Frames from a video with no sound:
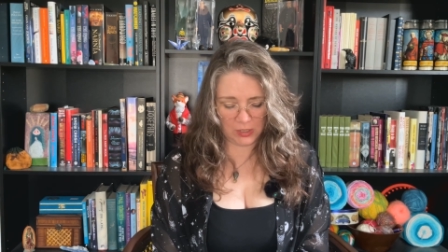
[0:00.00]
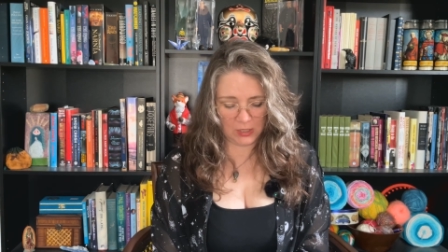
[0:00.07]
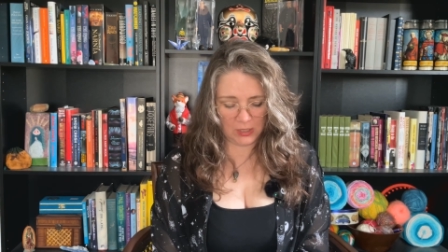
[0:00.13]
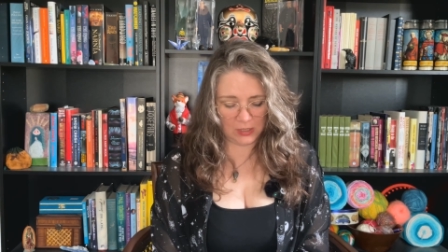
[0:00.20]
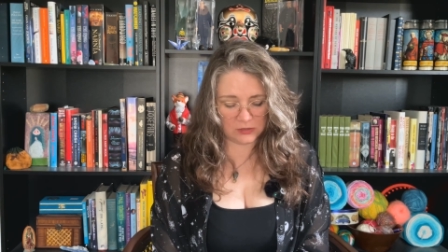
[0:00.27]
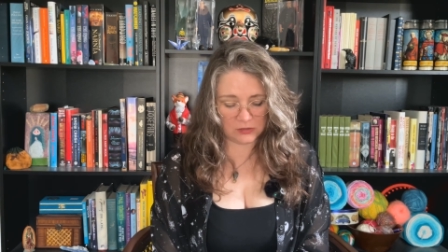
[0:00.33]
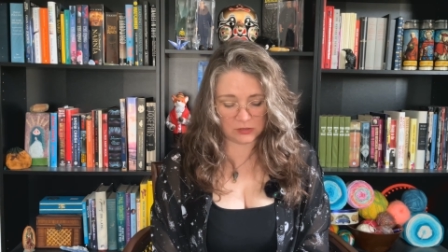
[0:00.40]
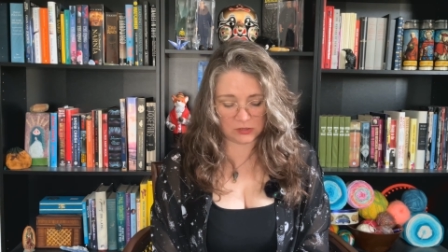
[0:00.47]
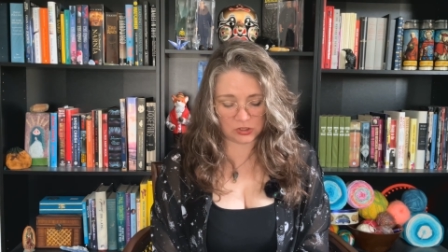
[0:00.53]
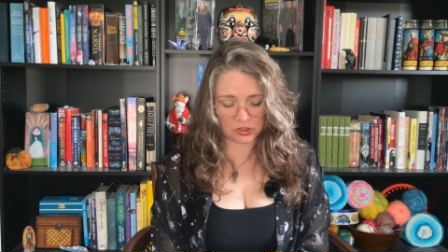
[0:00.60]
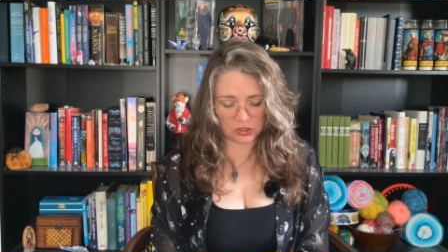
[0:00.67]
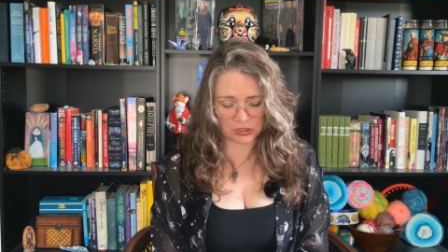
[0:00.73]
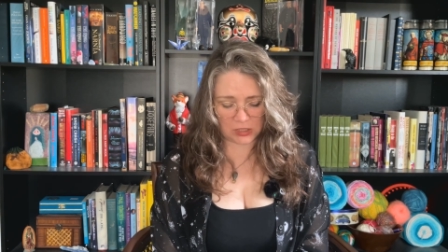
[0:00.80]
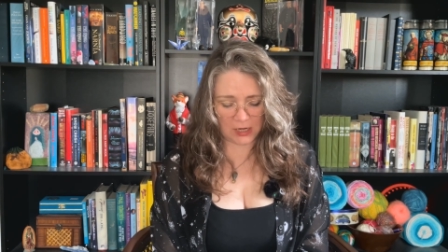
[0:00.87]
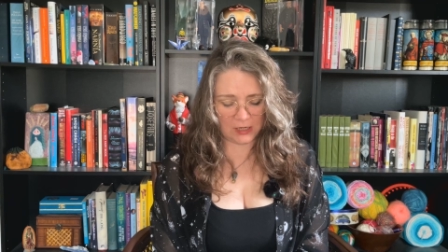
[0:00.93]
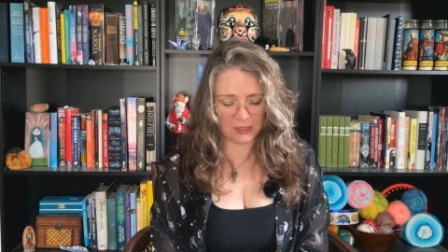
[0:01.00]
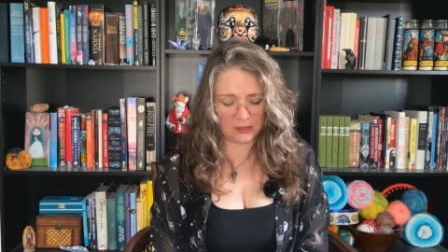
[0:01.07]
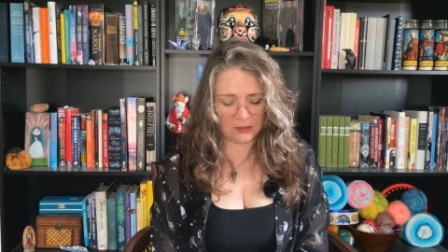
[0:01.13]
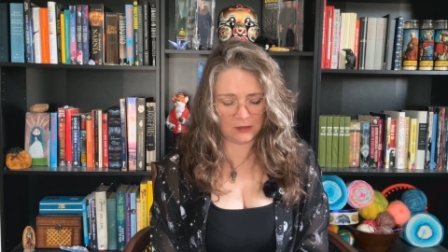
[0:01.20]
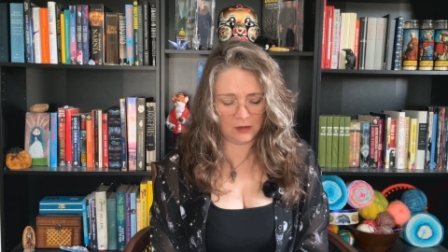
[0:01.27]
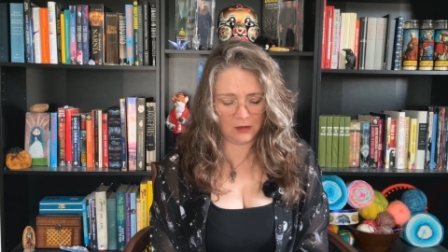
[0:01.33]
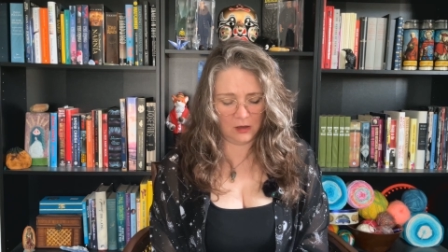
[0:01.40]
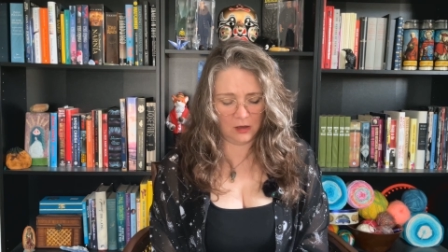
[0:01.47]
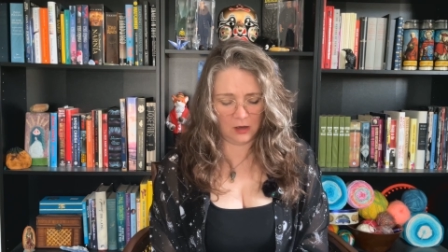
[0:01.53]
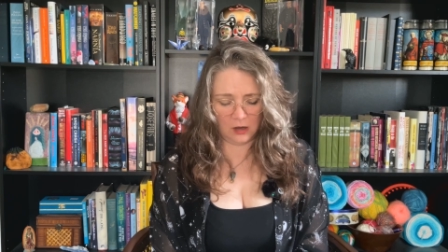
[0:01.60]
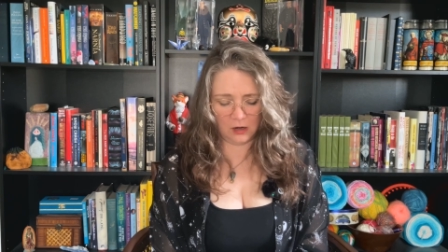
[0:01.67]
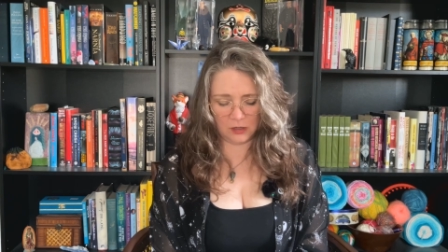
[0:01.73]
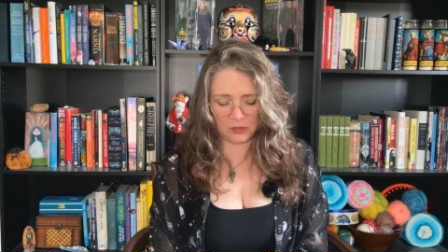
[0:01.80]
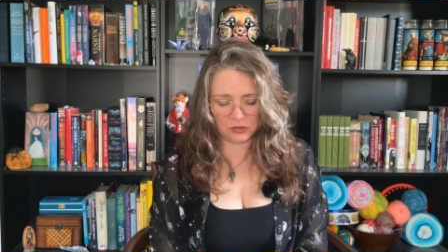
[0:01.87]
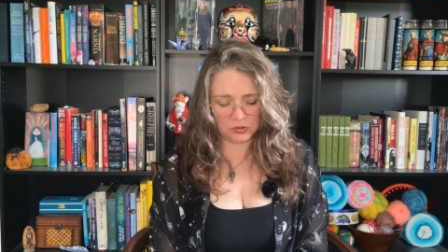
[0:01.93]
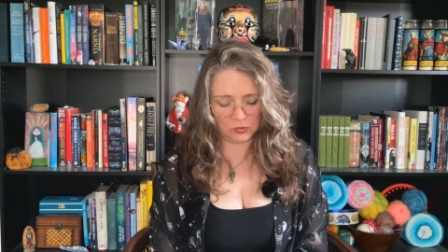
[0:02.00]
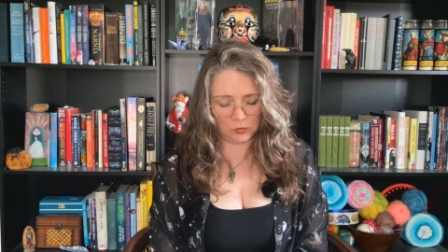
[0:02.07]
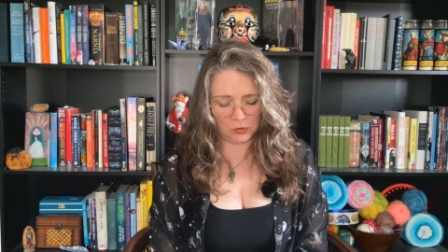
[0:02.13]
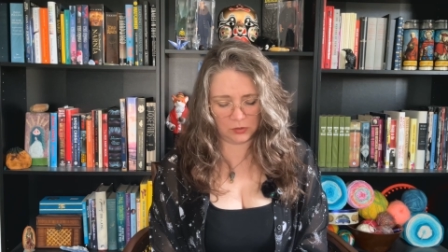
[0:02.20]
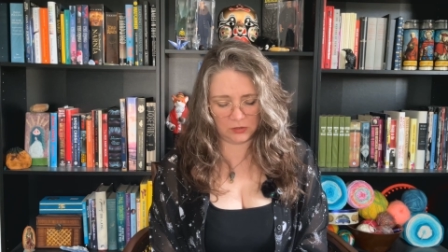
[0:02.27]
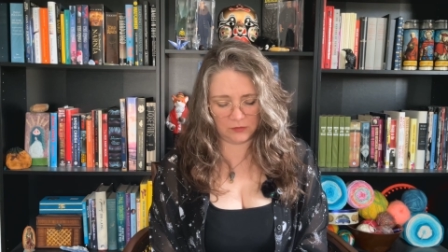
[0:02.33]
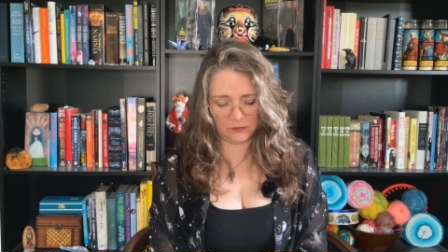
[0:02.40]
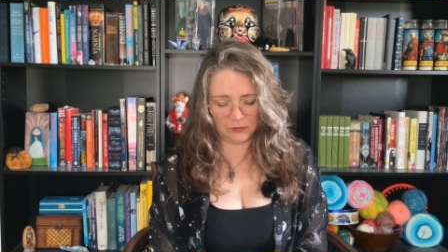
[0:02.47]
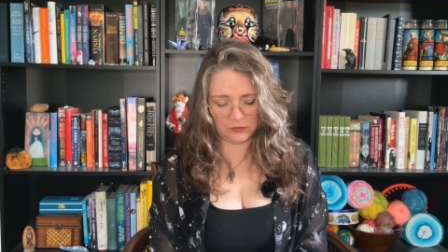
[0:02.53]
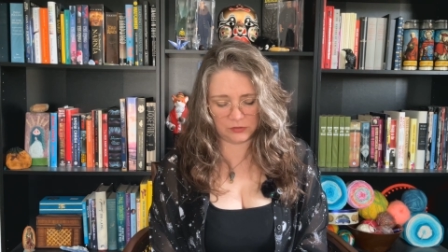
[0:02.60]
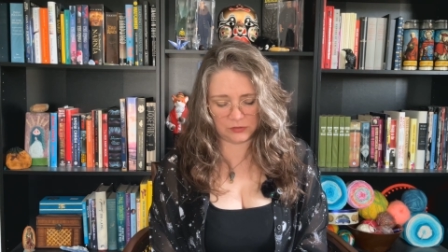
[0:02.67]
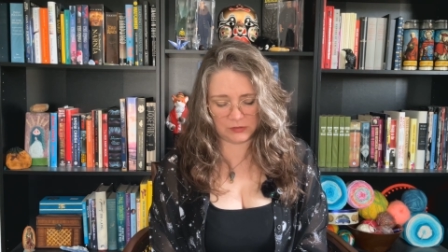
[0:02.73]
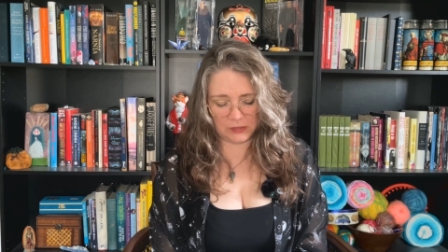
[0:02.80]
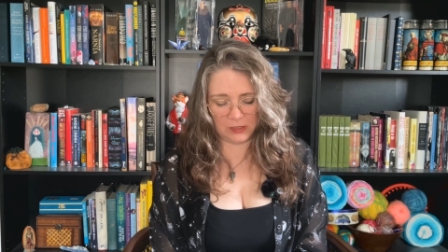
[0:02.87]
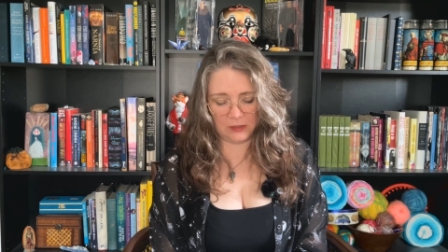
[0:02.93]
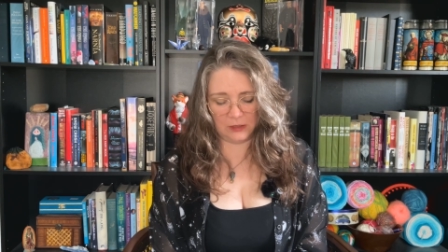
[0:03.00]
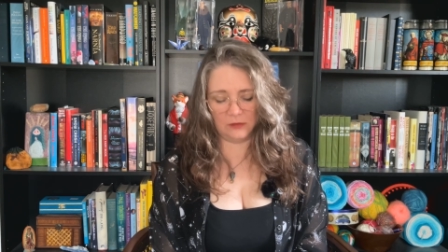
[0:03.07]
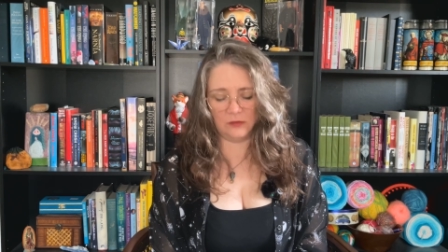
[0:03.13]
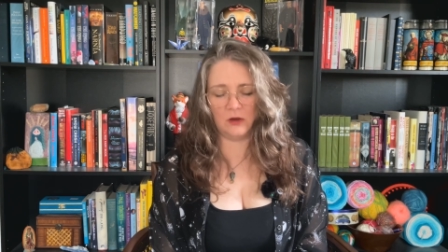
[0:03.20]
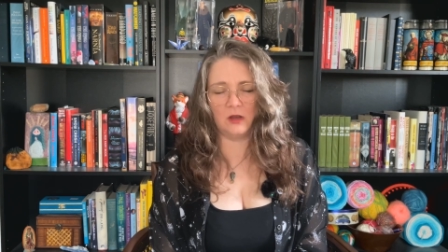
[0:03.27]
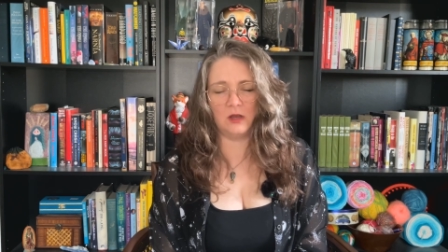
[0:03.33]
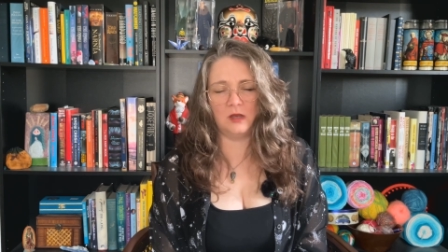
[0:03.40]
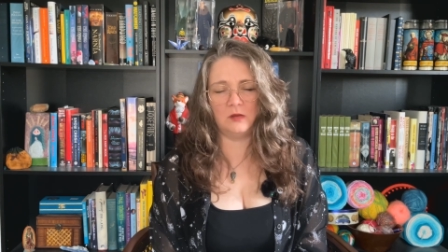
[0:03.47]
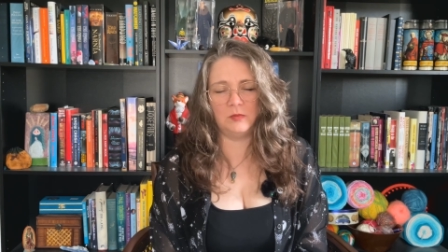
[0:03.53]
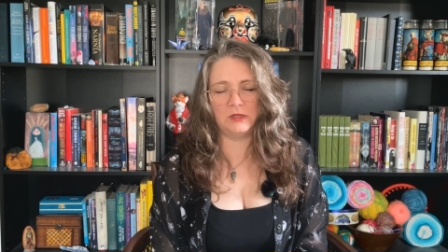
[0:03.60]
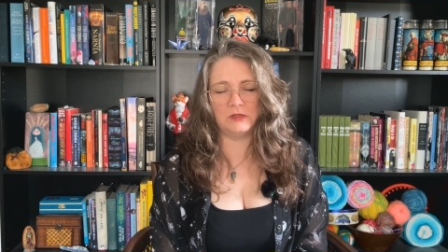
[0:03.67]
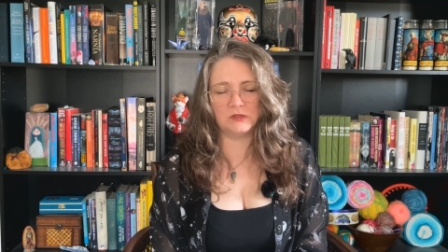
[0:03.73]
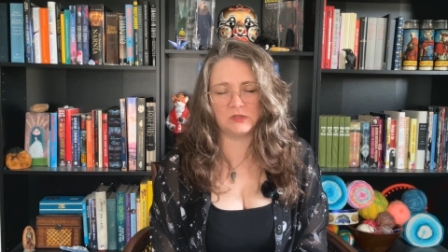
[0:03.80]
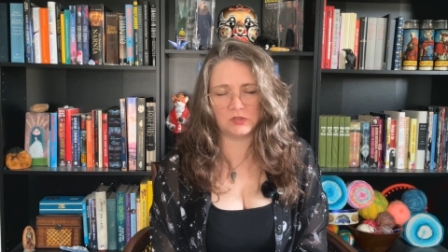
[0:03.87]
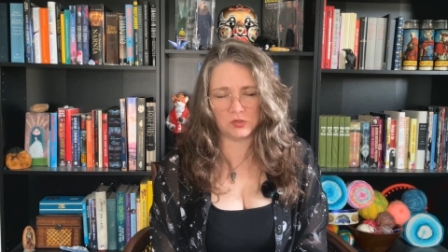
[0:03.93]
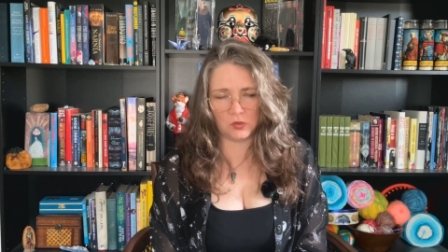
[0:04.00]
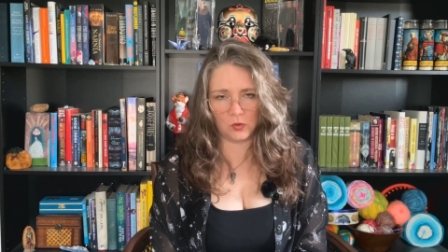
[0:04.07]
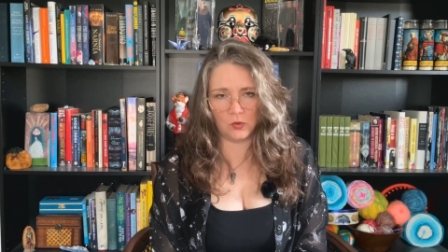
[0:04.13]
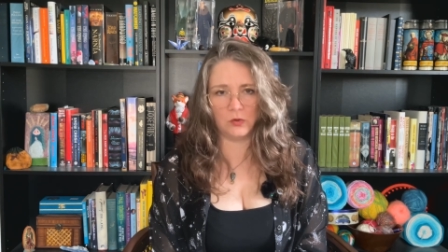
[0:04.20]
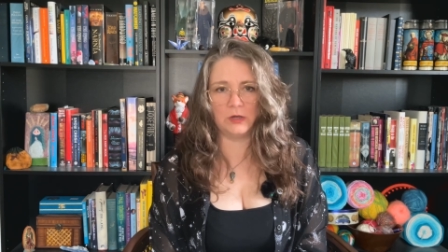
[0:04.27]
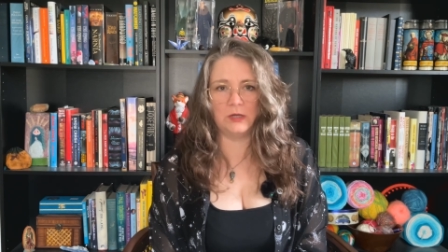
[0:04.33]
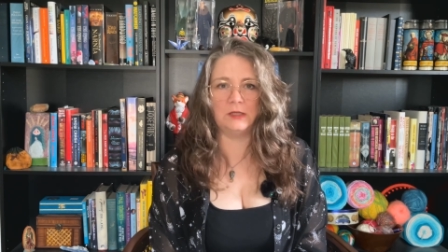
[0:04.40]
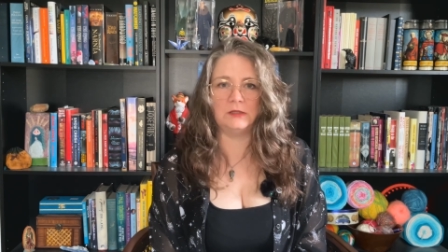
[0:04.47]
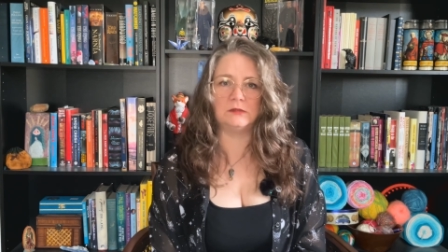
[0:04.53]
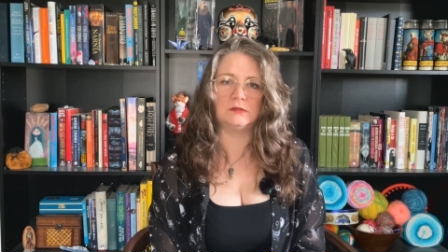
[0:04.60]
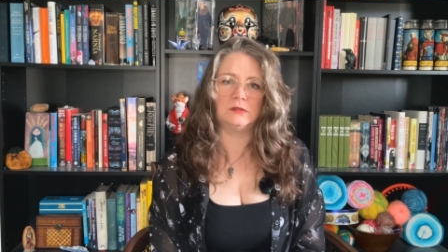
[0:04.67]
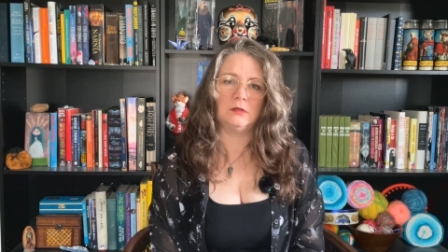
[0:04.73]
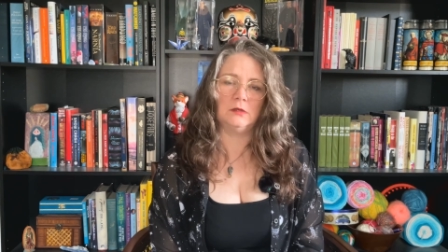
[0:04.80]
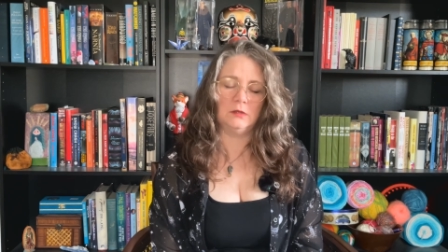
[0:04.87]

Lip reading: into the shaded, harsh world of understanding, there had been stories.